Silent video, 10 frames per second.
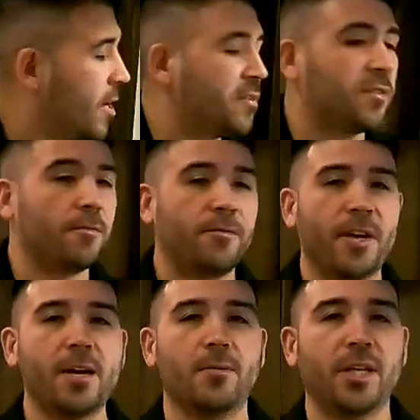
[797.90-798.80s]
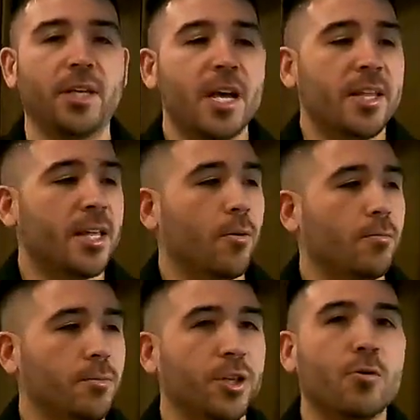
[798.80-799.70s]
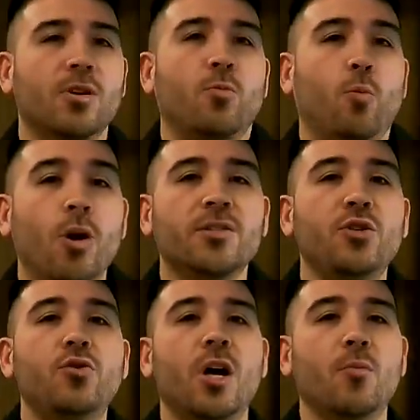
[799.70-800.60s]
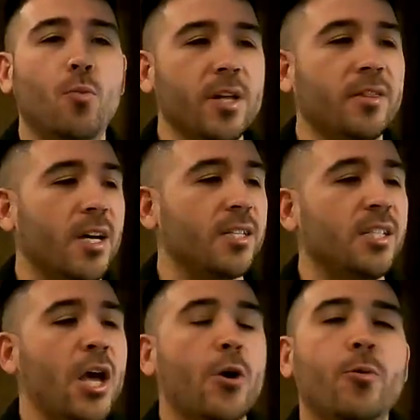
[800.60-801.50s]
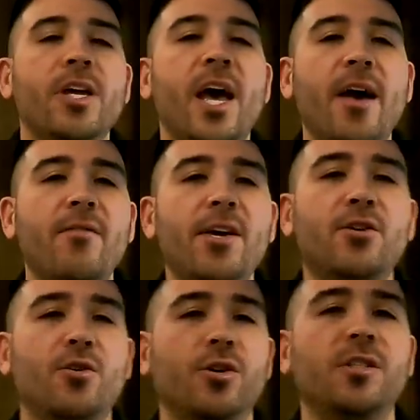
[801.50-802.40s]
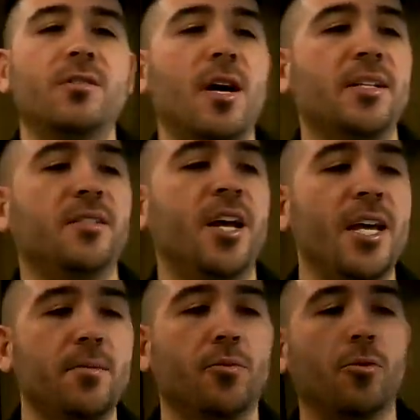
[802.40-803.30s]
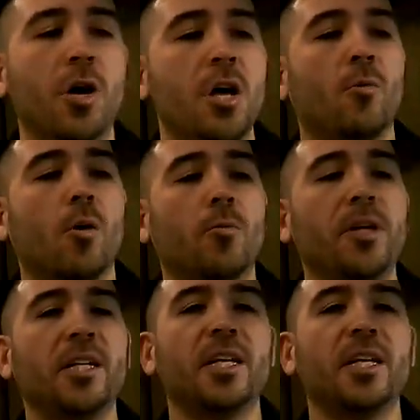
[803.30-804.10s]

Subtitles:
or we have some family that, want to come with us, we have a good sized table where we